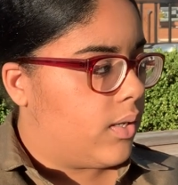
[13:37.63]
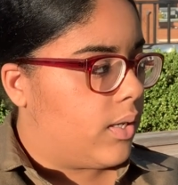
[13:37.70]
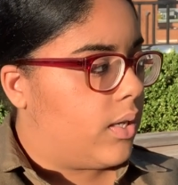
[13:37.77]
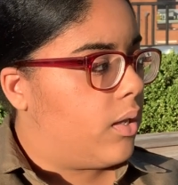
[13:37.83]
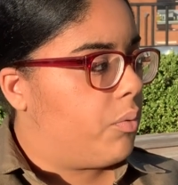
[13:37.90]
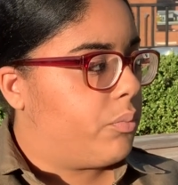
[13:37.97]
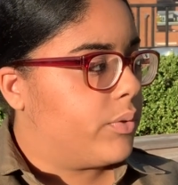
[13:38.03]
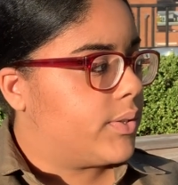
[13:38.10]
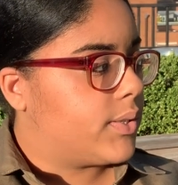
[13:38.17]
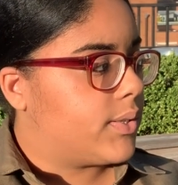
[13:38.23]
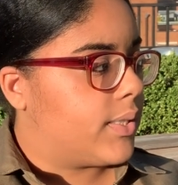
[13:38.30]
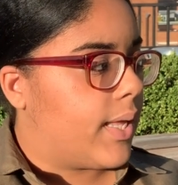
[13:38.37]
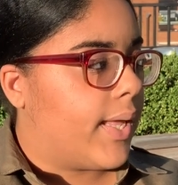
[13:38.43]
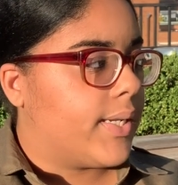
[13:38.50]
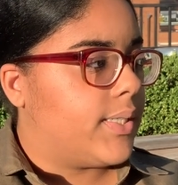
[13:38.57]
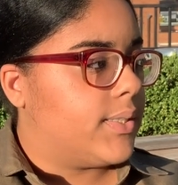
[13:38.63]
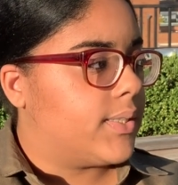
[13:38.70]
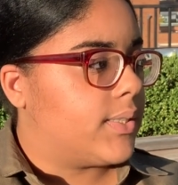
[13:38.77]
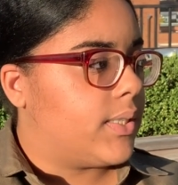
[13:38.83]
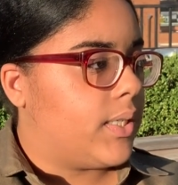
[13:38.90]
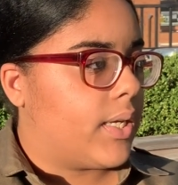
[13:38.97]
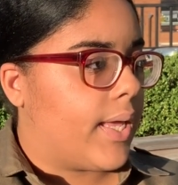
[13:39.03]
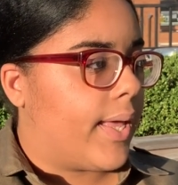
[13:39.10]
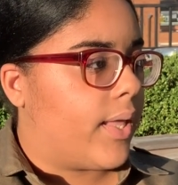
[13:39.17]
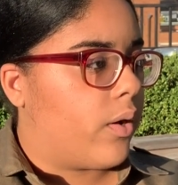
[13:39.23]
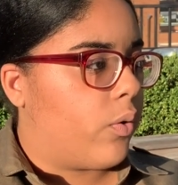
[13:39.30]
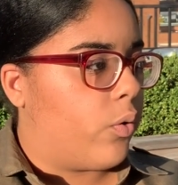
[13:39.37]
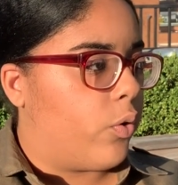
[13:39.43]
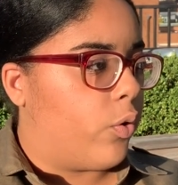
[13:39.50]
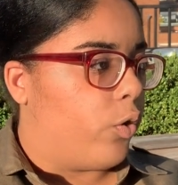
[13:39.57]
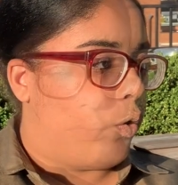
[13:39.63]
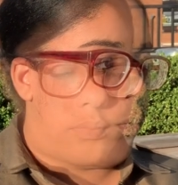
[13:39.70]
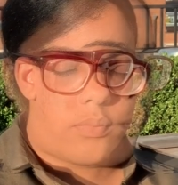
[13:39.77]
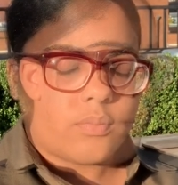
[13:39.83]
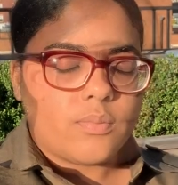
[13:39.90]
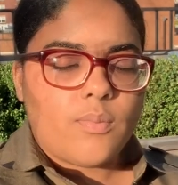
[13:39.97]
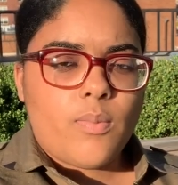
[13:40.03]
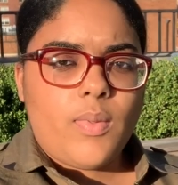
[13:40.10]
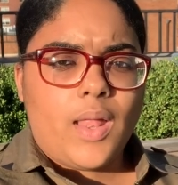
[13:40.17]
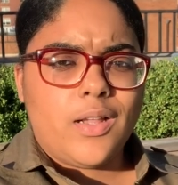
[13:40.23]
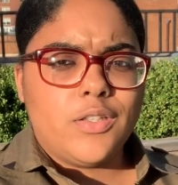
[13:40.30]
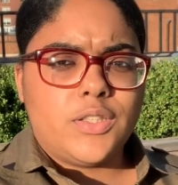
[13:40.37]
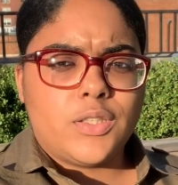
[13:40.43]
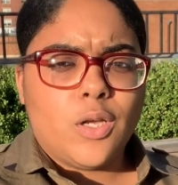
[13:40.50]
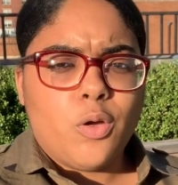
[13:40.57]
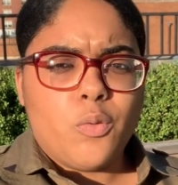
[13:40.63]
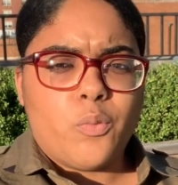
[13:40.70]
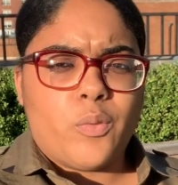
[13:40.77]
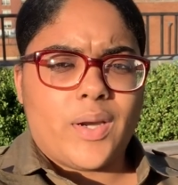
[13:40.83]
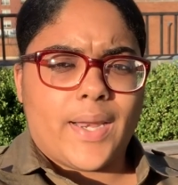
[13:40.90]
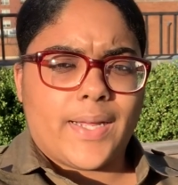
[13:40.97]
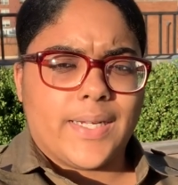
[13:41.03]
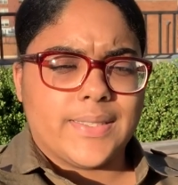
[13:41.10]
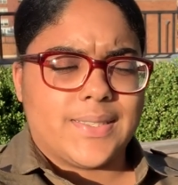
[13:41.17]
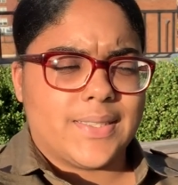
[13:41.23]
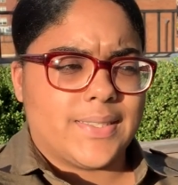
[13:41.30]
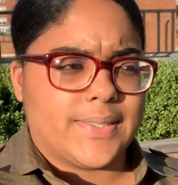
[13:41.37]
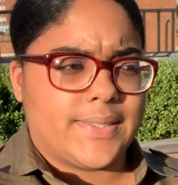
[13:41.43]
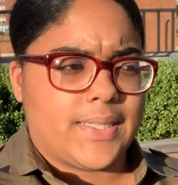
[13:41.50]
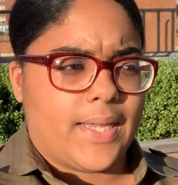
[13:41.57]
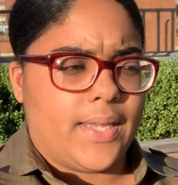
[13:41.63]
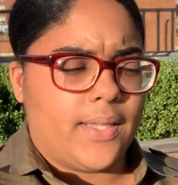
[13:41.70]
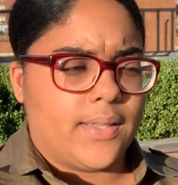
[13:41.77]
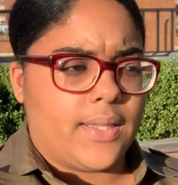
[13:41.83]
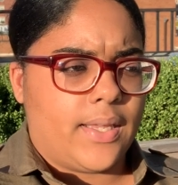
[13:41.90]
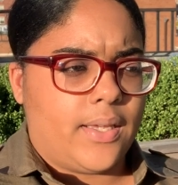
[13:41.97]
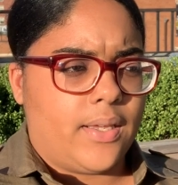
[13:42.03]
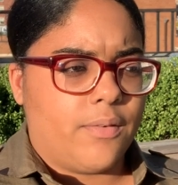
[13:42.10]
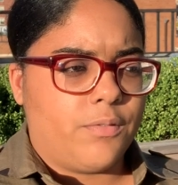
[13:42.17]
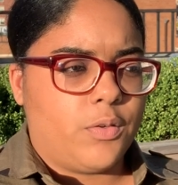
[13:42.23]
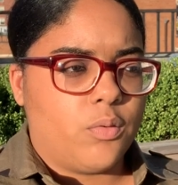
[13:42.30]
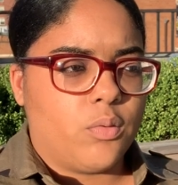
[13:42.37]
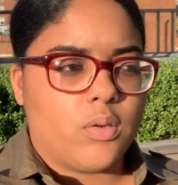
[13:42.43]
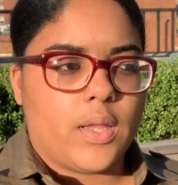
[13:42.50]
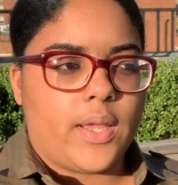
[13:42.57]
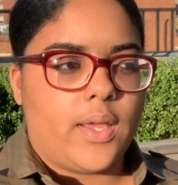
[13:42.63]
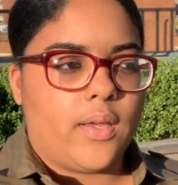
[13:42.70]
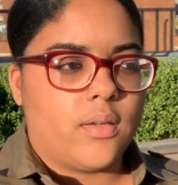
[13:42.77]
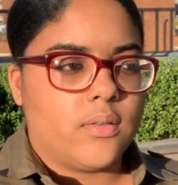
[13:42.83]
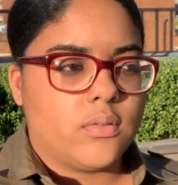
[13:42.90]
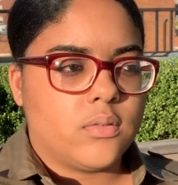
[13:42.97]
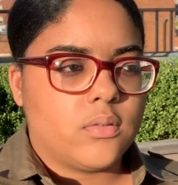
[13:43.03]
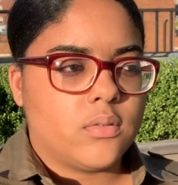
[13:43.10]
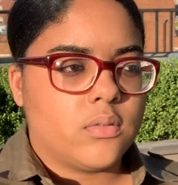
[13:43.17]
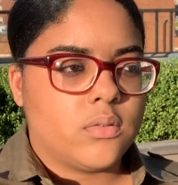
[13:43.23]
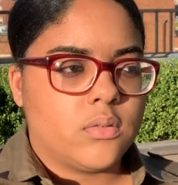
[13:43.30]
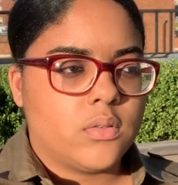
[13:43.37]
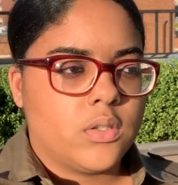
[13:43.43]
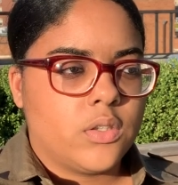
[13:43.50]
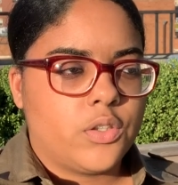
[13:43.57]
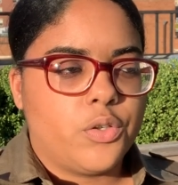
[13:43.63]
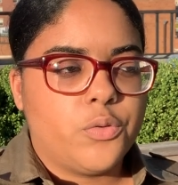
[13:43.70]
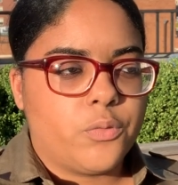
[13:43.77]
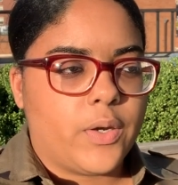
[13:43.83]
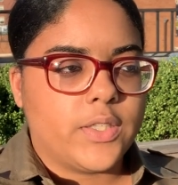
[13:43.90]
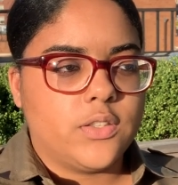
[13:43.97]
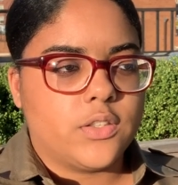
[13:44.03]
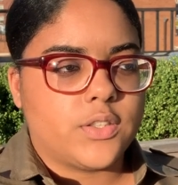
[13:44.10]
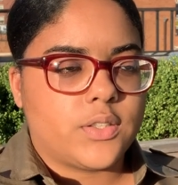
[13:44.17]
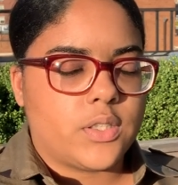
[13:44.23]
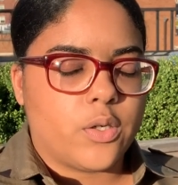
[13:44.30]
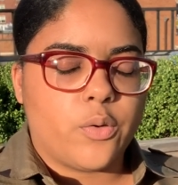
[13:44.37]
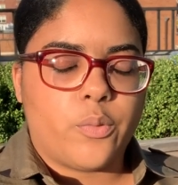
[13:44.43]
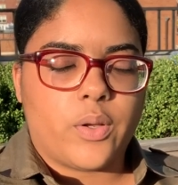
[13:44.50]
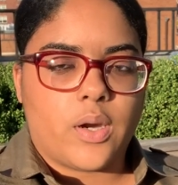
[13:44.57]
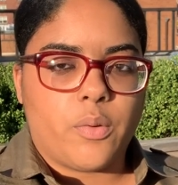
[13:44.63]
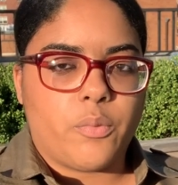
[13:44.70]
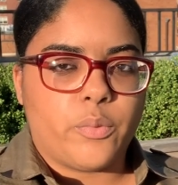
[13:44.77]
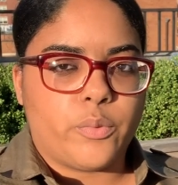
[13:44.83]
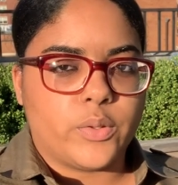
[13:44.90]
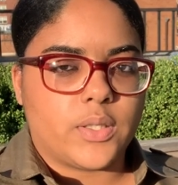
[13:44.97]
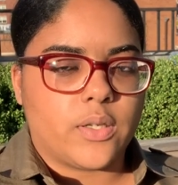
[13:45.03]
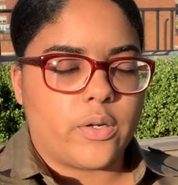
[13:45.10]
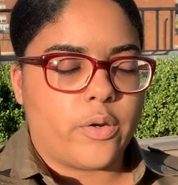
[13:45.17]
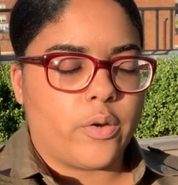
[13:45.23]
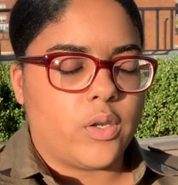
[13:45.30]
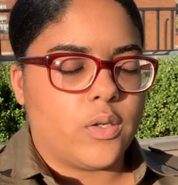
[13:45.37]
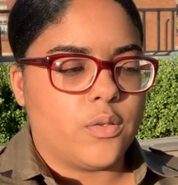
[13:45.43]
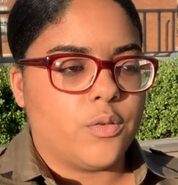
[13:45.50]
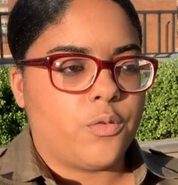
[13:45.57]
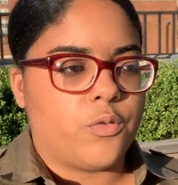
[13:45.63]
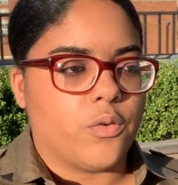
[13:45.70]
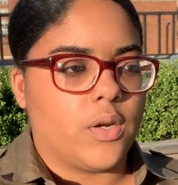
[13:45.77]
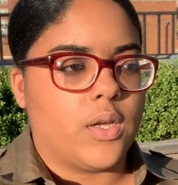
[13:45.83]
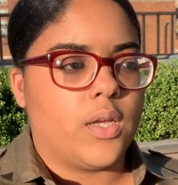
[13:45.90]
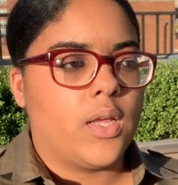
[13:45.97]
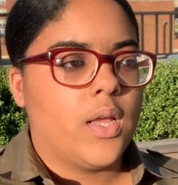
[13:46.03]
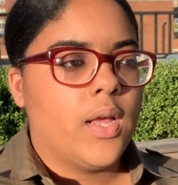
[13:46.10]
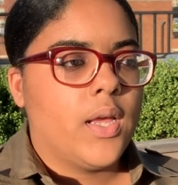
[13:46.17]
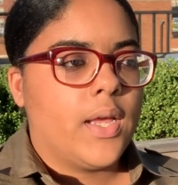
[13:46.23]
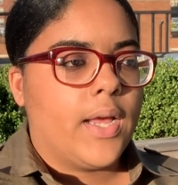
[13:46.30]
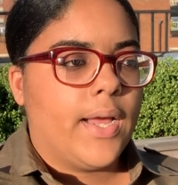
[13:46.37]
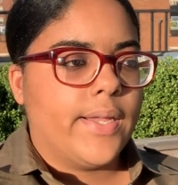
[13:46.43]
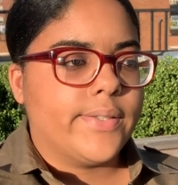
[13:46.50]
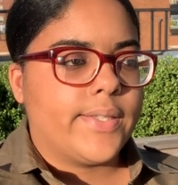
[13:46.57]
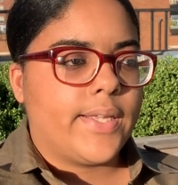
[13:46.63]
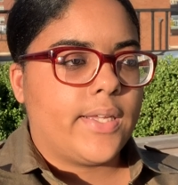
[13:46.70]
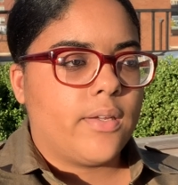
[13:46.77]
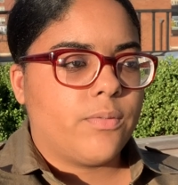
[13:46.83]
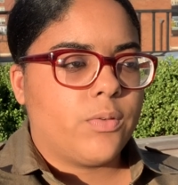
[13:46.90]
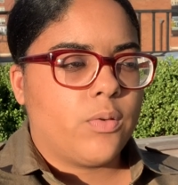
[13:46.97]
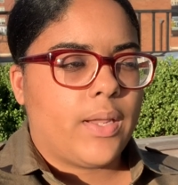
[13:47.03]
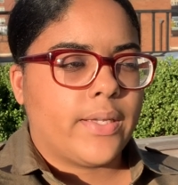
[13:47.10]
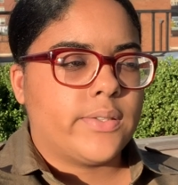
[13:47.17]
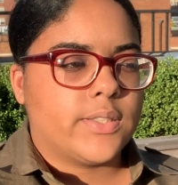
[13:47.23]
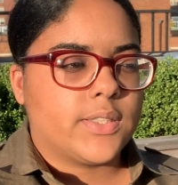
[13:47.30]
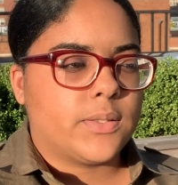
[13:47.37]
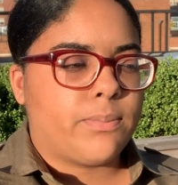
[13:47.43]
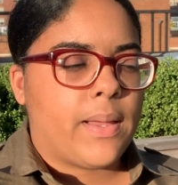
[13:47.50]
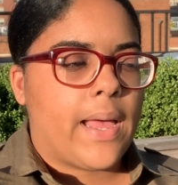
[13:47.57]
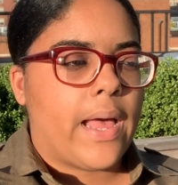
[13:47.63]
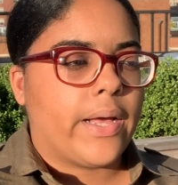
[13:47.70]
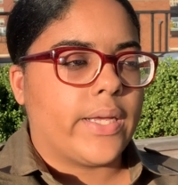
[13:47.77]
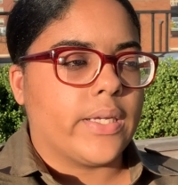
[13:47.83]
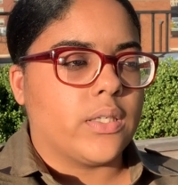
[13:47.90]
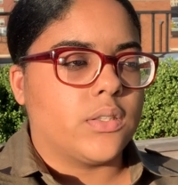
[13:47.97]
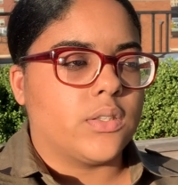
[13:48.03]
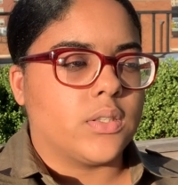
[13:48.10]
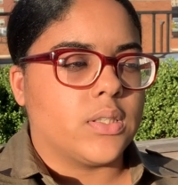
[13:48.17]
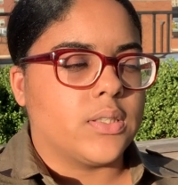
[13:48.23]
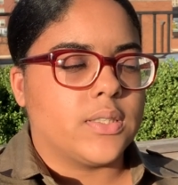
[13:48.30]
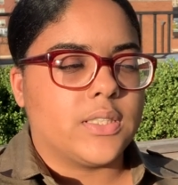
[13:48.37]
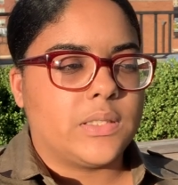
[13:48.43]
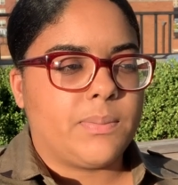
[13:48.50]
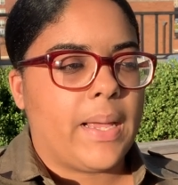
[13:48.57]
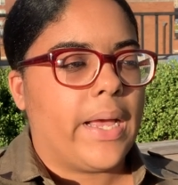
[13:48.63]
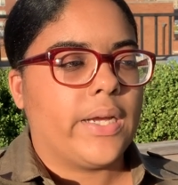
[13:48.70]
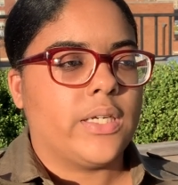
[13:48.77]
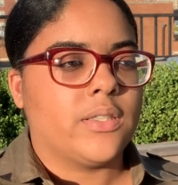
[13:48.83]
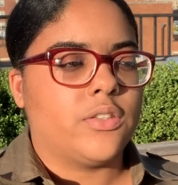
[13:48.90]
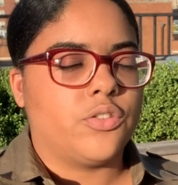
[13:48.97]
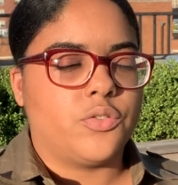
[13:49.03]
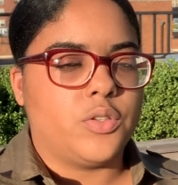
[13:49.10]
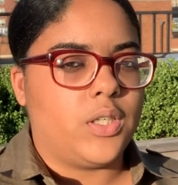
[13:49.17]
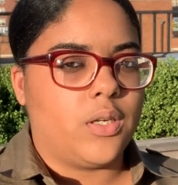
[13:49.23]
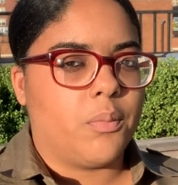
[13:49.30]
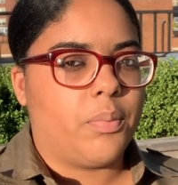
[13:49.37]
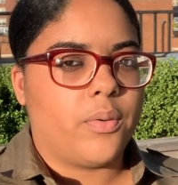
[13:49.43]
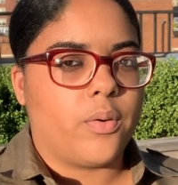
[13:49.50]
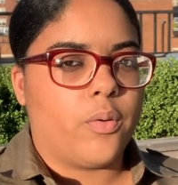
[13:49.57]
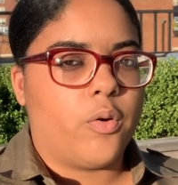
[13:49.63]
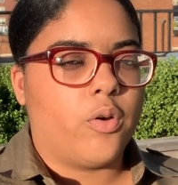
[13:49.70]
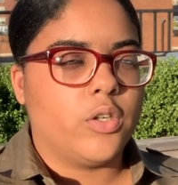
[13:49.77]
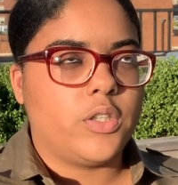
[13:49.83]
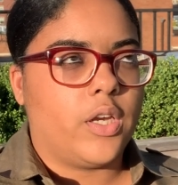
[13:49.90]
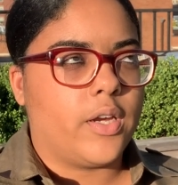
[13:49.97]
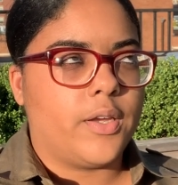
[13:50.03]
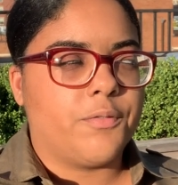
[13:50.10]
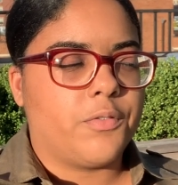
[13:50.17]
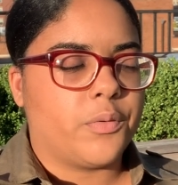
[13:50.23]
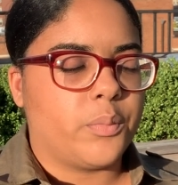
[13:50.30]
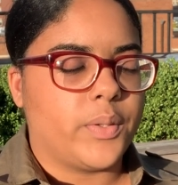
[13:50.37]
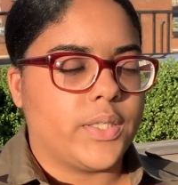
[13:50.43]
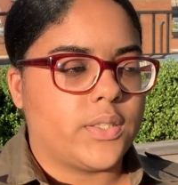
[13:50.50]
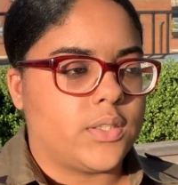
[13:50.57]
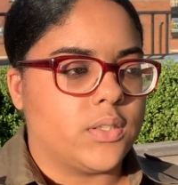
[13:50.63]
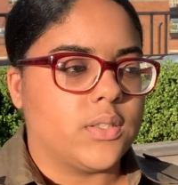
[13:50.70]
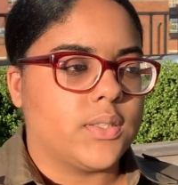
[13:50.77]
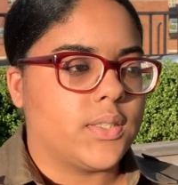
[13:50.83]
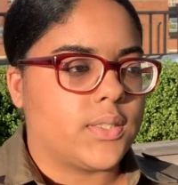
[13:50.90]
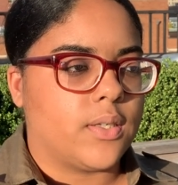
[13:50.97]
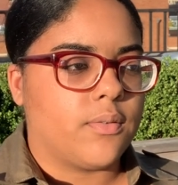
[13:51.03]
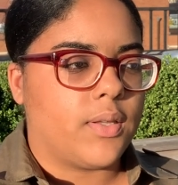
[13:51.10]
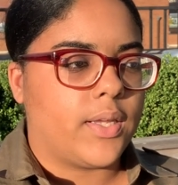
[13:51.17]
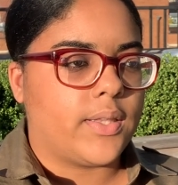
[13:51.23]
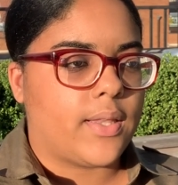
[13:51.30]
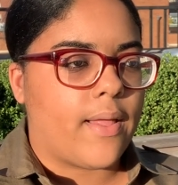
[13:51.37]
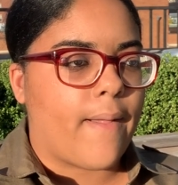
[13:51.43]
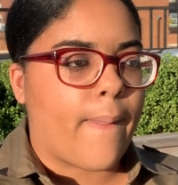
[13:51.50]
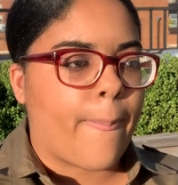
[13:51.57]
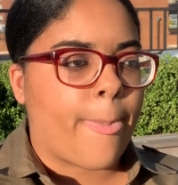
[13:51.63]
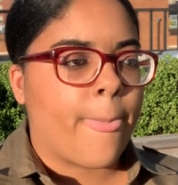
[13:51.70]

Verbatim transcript: It was not easy at all. So when I got to the site, they give you like, you register or whatever with the girl in the front, and they give you like this package, and in this package you need to put all your information and stuff like that.